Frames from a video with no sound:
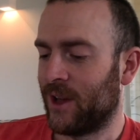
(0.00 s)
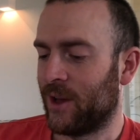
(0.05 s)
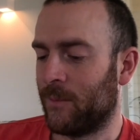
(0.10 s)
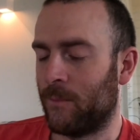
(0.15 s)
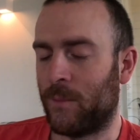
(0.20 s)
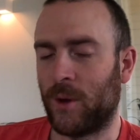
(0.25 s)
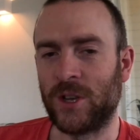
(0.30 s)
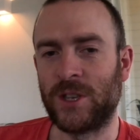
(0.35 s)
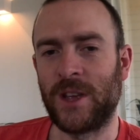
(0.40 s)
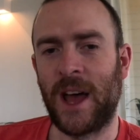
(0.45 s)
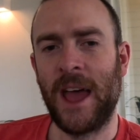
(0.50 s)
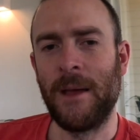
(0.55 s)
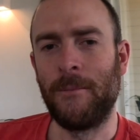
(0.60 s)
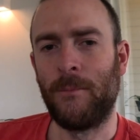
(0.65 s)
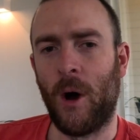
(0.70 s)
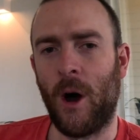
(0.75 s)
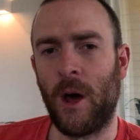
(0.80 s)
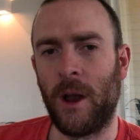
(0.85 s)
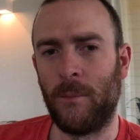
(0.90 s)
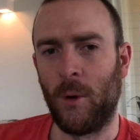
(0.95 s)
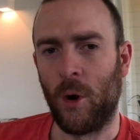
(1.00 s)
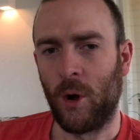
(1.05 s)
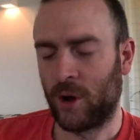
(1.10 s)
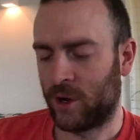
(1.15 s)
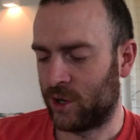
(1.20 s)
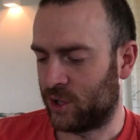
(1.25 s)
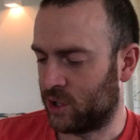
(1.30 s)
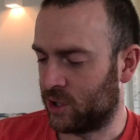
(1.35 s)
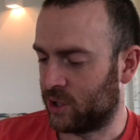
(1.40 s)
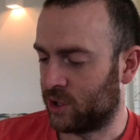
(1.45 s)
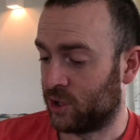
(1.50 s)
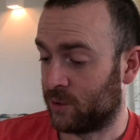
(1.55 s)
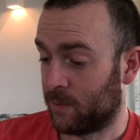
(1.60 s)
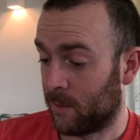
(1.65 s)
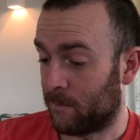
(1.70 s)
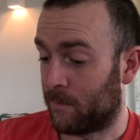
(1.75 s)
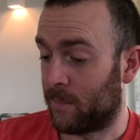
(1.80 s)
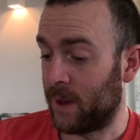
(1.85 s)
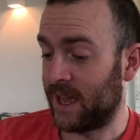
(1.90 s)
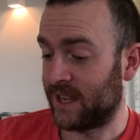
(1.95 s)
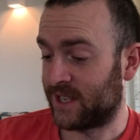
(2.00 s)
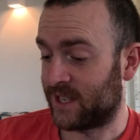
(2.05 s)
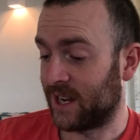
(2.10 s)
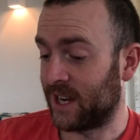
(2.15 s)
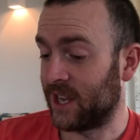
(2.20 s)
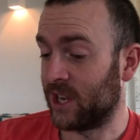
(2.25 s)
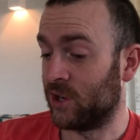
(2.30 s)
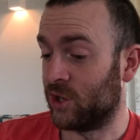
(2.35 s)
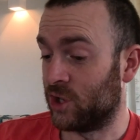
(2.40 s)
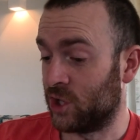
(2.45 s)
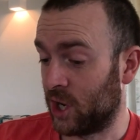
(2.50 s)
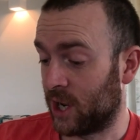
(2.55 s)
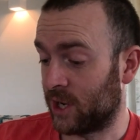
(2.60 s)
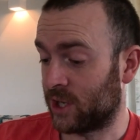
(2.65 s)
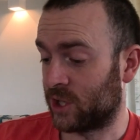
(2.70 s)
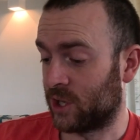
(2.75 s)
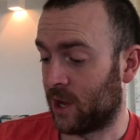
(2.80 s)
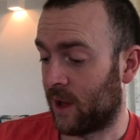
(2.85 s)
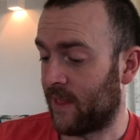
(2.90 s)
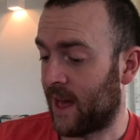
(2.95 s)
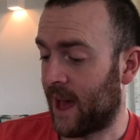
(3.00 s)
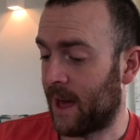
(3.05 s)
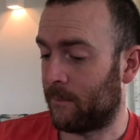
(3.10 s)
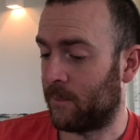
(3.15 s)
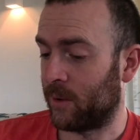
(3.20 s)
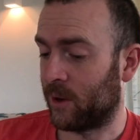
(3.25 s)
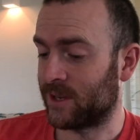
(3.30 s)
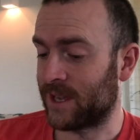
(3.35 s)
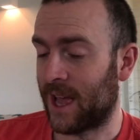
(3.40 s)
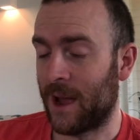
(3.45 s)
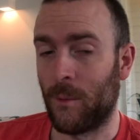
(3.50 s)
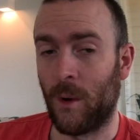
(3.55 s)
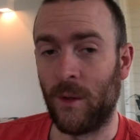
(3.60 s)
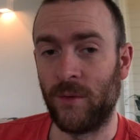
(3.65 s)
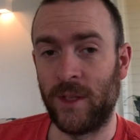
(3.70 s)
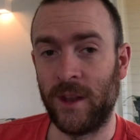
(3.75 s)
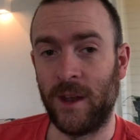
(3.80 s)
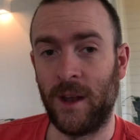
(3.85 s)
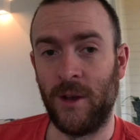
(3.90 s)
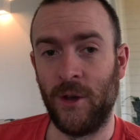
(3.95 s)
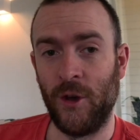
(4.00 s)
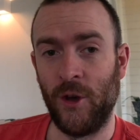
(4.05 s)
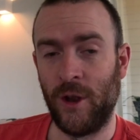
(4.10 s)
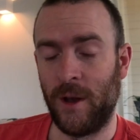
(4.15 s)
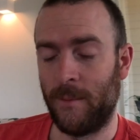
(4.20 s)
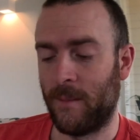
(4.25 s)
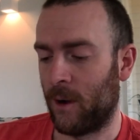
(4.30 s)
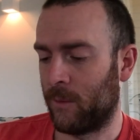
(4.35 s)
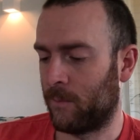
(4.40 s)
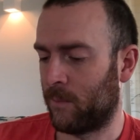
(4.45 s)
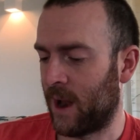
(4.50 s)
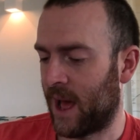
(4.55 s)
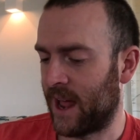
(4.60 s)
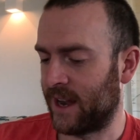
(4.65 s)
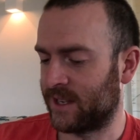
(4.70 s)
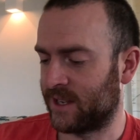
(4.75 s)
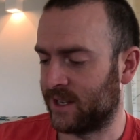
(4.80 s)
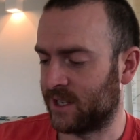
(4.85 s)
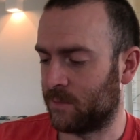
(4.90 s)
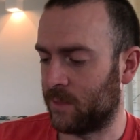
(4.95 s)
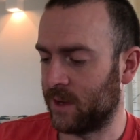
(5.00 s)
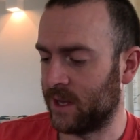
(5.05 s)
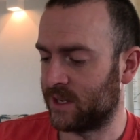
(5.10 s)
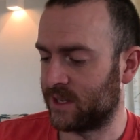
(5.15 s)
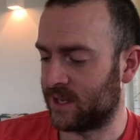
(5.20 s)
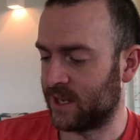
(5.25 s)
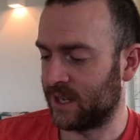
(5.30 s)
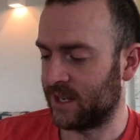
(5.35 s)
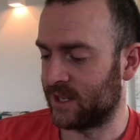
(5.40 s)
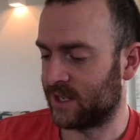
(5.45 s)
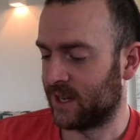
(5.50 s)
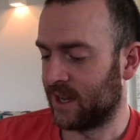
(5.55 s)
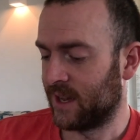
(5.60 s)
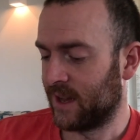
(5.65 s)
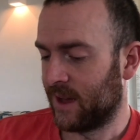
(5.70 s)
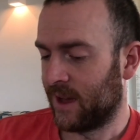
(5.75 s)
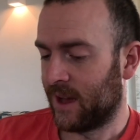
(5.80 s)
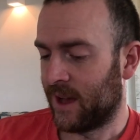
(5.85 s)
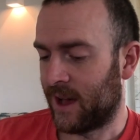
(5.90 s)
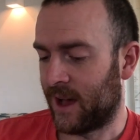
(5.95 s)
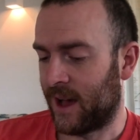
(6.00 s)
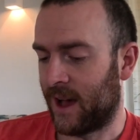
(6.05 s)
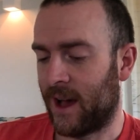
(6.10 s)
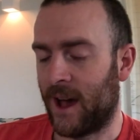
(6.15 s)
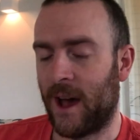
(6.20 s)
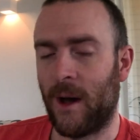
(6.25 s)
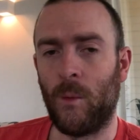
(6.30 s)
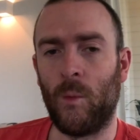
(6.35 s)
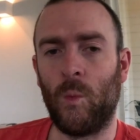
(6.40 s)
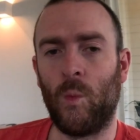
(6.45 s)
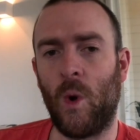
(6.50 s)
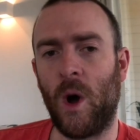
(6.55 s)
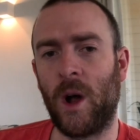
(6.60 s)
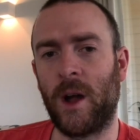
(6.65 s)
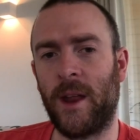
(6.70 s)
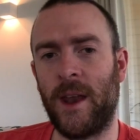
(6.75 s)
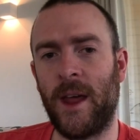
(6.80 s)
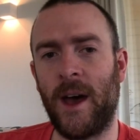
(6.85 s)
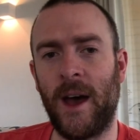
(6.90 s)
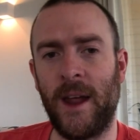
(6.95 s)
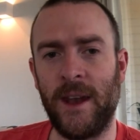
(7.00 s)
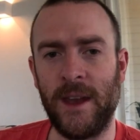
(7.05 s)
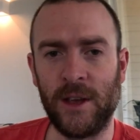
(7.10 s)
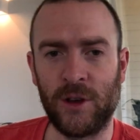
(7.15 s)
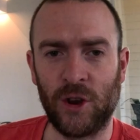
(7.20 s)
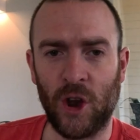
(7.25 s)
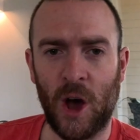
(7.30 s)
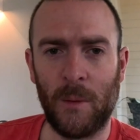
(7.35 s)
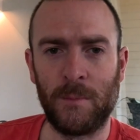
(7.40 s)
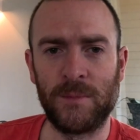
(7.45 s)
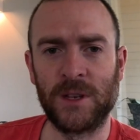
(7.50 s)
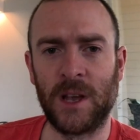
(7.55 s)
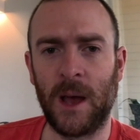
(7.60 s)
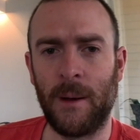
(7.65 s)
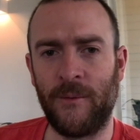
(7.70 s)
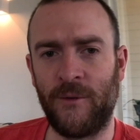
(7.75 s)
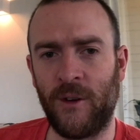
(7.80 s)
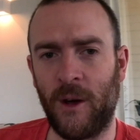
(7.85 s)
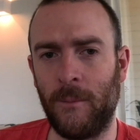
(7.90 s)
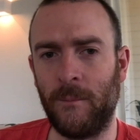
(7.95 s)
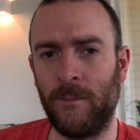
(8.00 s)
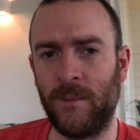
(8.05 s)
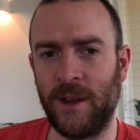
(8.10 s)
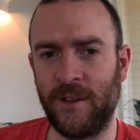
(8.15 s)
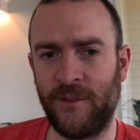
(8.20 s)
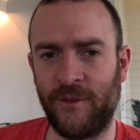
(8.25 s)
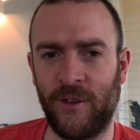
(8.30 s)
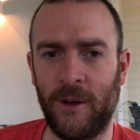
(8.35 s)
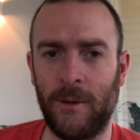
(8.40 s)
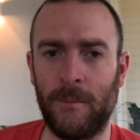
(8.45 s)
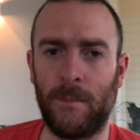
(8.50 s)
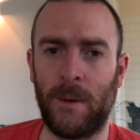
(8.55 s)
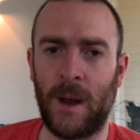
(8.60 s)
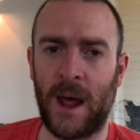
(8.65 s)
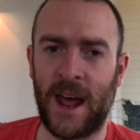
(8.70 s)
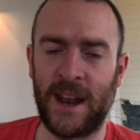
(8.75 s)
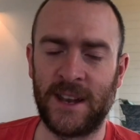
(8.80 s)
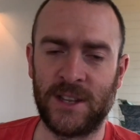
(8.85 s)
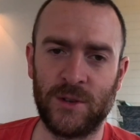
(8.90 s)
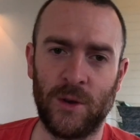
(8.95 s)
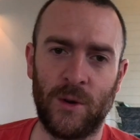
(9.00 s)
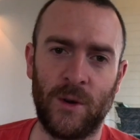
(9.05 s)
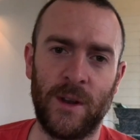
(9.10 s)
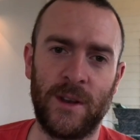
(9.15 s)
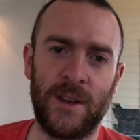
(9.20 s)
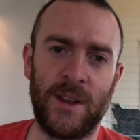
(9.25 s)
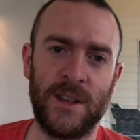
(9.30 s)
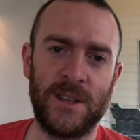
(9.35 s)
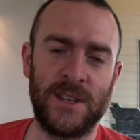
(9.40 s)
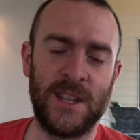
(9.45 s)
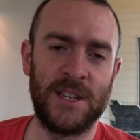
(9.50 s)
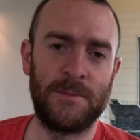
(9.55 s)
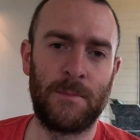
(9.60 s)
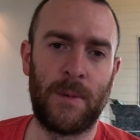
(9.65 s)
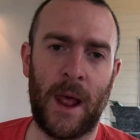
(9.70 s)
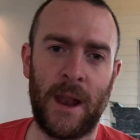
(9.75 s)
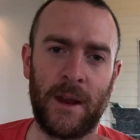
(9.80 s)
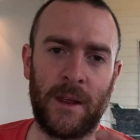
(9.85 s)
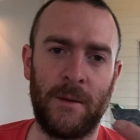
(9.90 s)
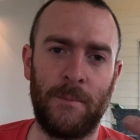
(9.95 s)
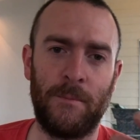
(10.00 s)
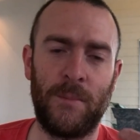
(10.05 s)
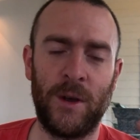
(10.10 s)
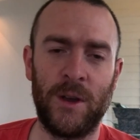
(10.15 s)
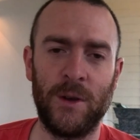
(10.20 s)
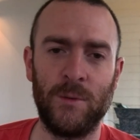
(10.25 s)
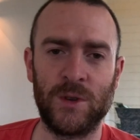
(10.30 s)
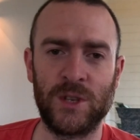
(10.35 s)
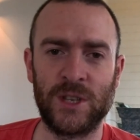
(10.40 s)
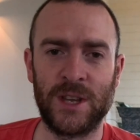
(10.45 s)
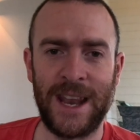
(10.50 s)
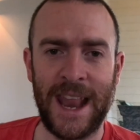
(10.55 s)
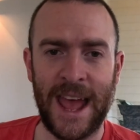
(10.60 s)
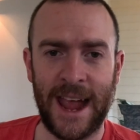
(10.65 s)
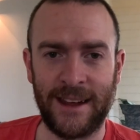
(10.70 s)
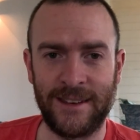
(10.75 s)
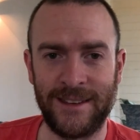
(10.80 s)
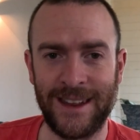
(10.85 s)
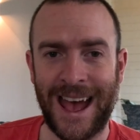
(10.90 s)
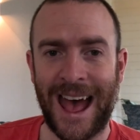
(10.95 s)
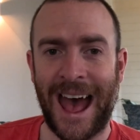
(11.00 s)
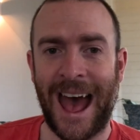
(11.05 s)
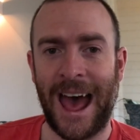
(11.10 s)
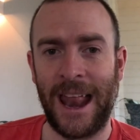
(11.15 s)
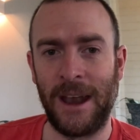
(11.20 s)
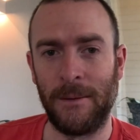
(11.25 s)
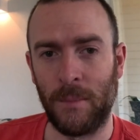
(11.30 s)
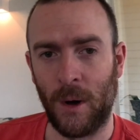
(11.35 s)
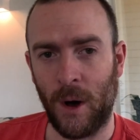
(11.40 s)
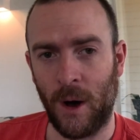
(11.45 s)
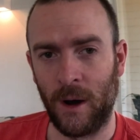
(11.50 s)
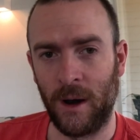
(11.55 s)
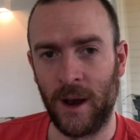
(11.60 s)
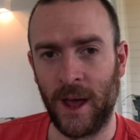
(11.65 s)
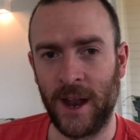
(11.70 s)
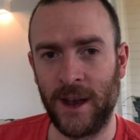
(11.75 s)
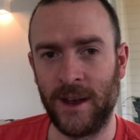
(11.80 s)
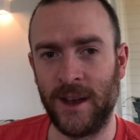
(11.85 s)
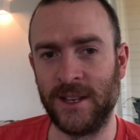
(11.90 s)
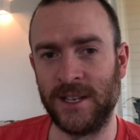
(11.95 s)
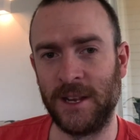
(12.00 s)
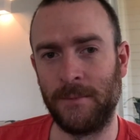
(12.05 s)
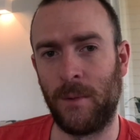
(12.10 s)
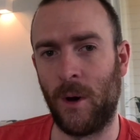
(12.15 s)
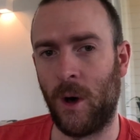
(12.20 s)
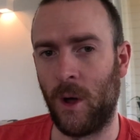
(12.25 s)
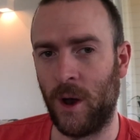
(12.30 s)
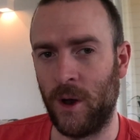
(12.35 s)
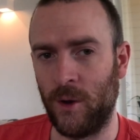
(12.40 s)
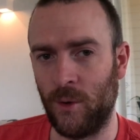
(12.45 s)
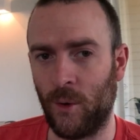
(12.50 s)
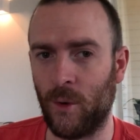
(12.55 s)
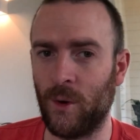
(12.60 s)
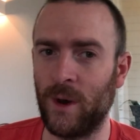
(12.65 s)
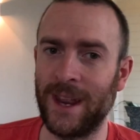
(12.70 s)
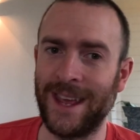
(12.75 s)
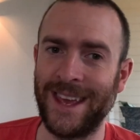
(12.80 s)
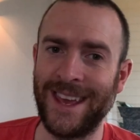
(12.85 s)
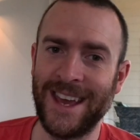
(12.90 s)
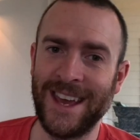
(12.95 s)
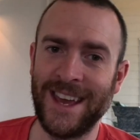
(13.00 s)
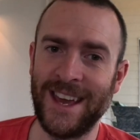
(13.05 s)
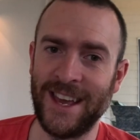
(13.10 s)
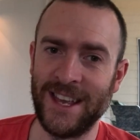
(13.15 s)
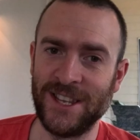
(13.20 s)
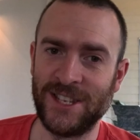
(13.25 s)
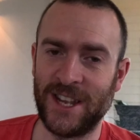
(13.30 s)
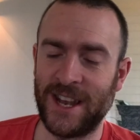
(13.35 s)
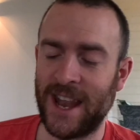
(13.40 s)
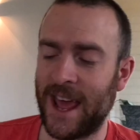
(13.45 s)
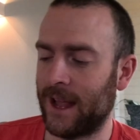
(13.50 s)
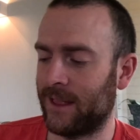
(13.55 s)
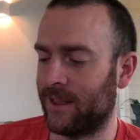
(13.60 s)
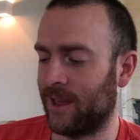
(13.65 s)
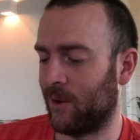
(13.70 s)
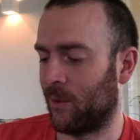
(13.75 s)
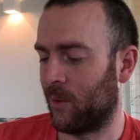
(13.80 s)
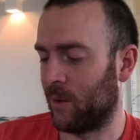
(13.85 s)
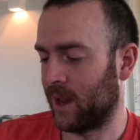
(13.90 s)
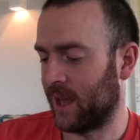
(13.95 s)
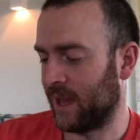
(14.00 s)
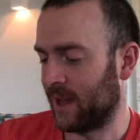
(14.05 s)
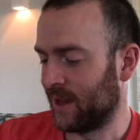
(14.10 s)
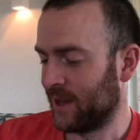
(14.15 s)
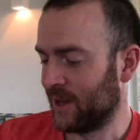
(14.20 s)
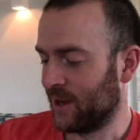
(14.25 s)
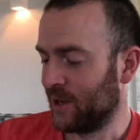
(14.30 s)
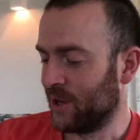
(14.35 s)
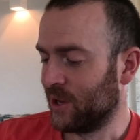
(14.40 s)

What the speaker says: because I bought a book basically just on that because I wanted to learn about plants and species, and what kind of honey crops come from different plants, or does this plant produce nectar and pollen? Is it pollen only? Is it nectar only?